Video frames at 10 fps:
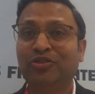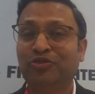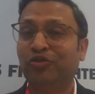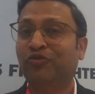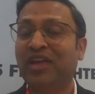
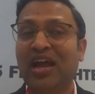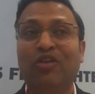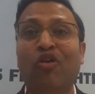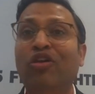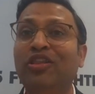So we
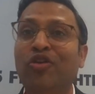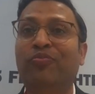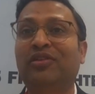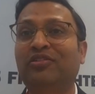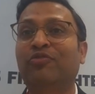had all the
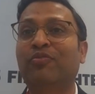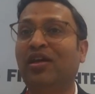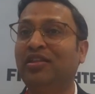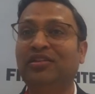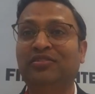operators of
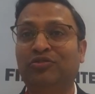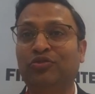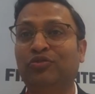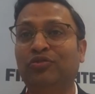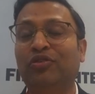Maldives,
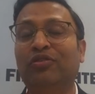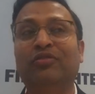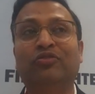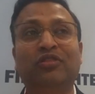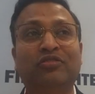you know,
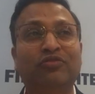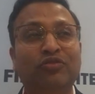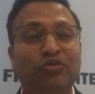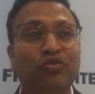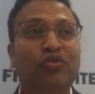so it's
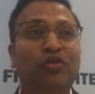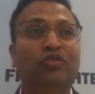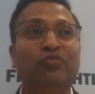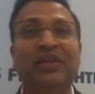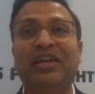too good
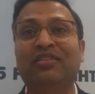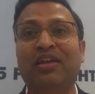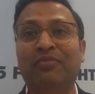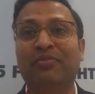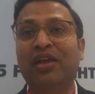to meet
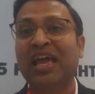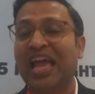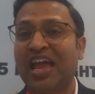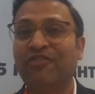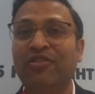them,
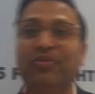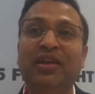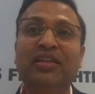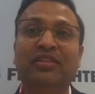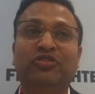
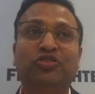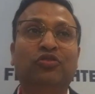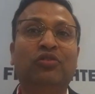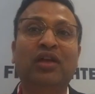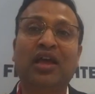everybody in this show.